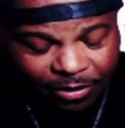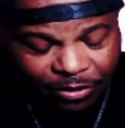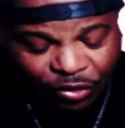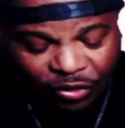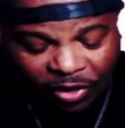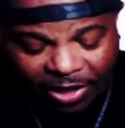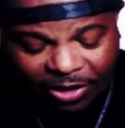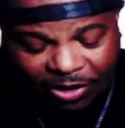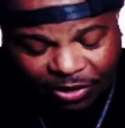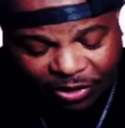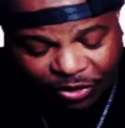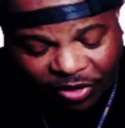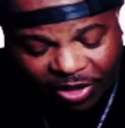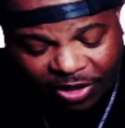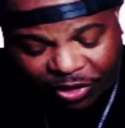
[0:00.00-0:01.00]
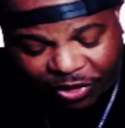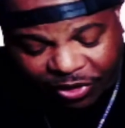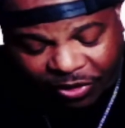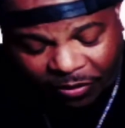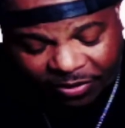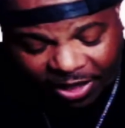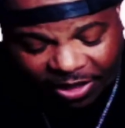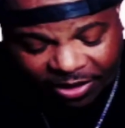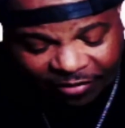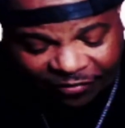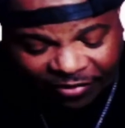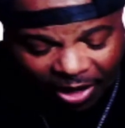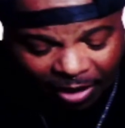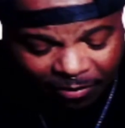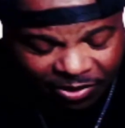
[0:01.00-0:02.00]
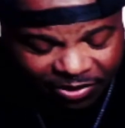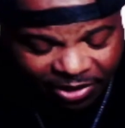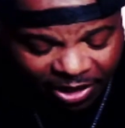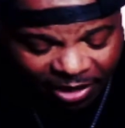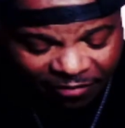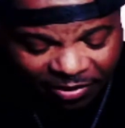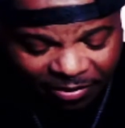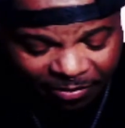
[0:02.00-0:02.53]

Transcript: trying to choose out of different options. They have